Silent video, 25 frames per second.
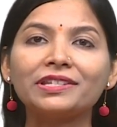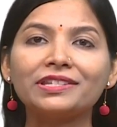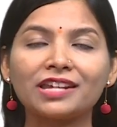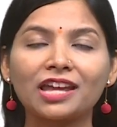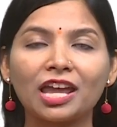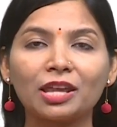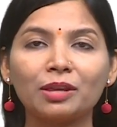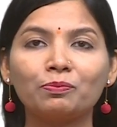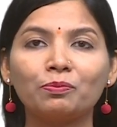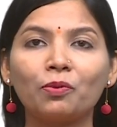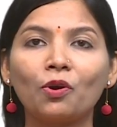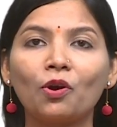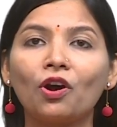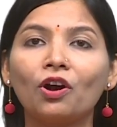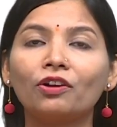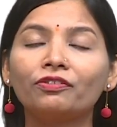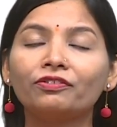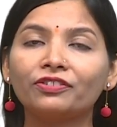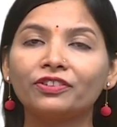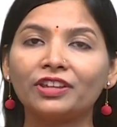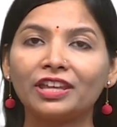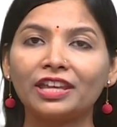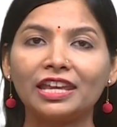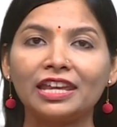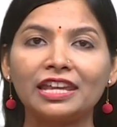type of
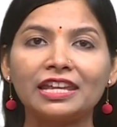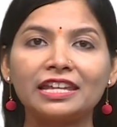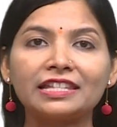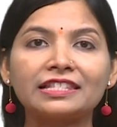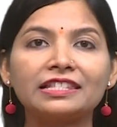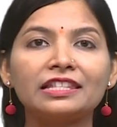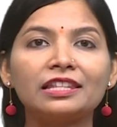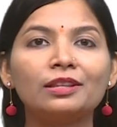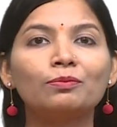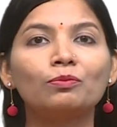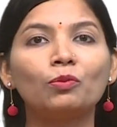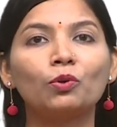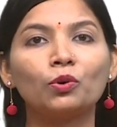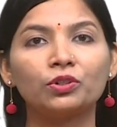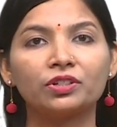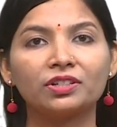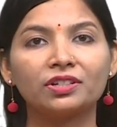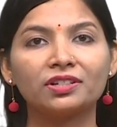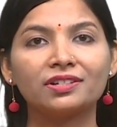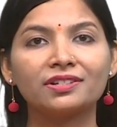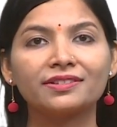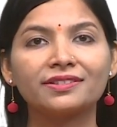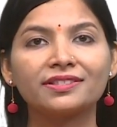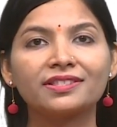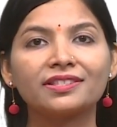AC
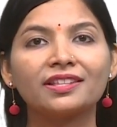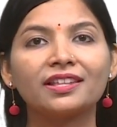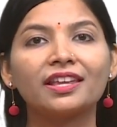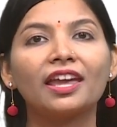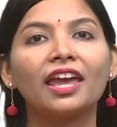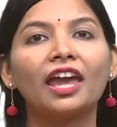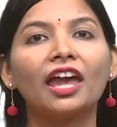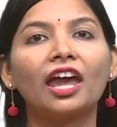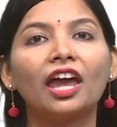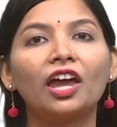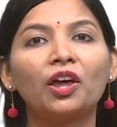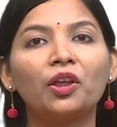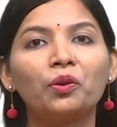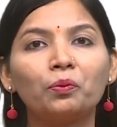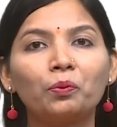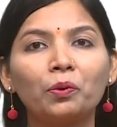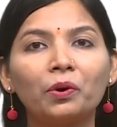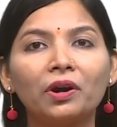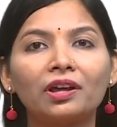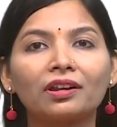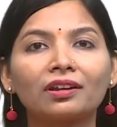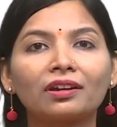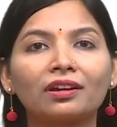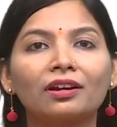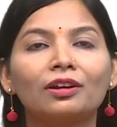motors and
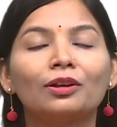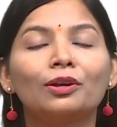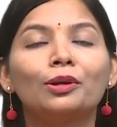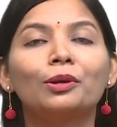work